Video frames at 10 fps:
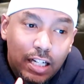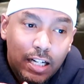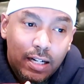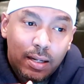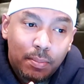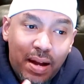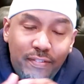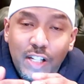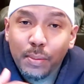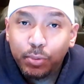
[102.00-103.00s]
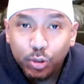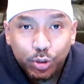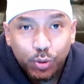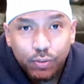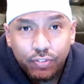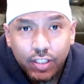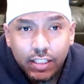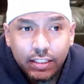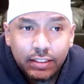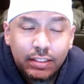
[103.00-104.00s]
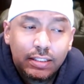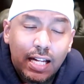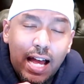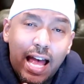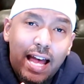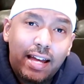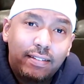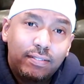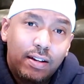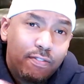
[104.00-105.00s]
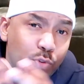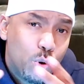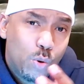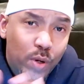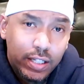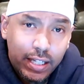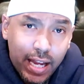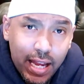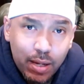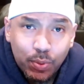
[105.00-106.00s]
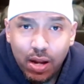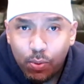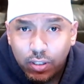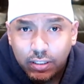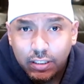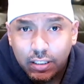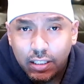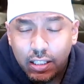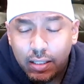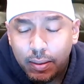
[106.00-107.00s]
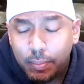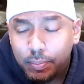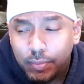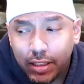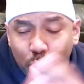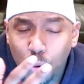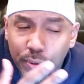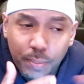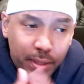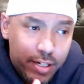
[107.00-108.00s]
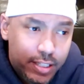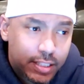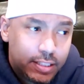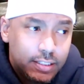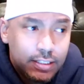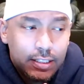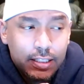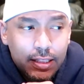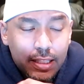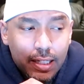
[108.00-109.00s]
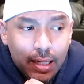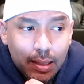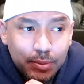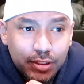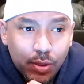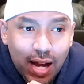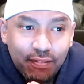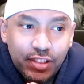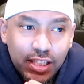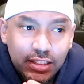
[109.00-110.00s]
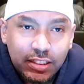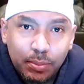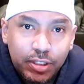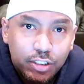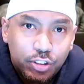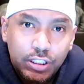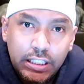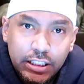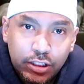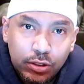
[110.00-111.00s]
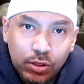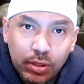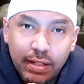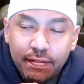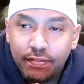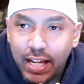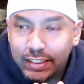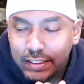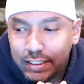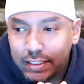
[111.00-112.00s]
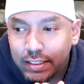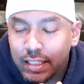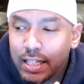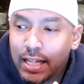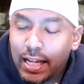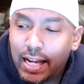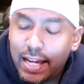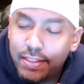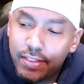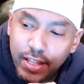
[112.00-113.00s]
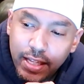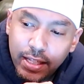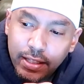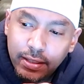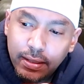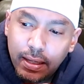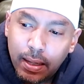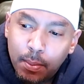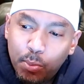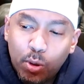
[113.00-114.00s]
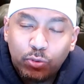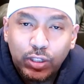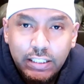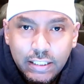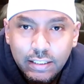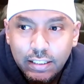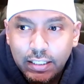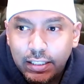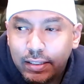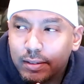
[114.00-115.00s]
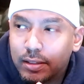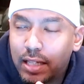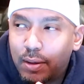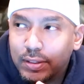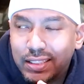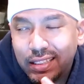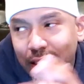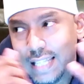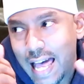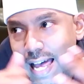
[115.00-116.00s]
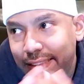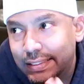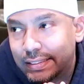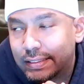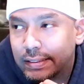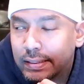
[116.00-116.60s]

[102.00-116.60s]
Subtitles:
I've done mutual funds. I had a 401k when I worked in corporate America. So I've done some of your traditional investing, and then more recently, I would say in the last